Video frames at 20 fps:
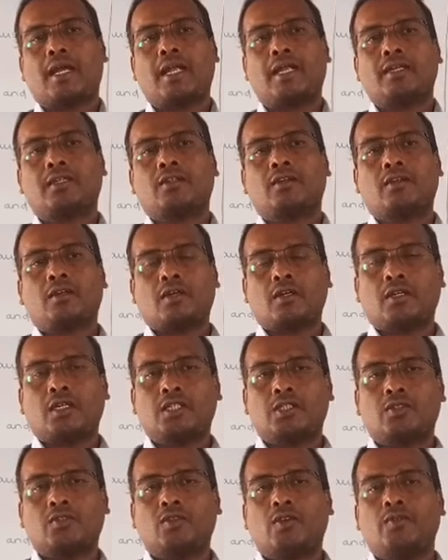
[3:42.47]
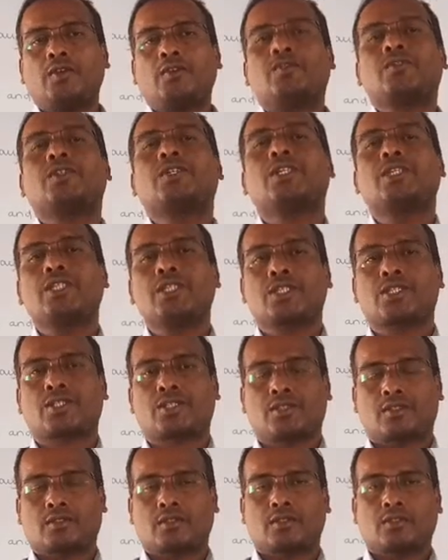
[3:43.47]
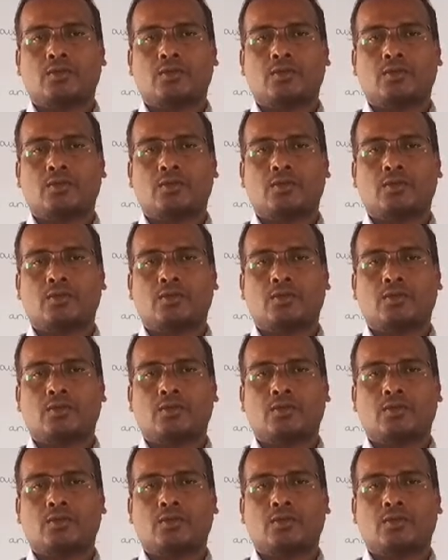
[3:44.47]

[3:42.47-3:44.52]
and it will be finished.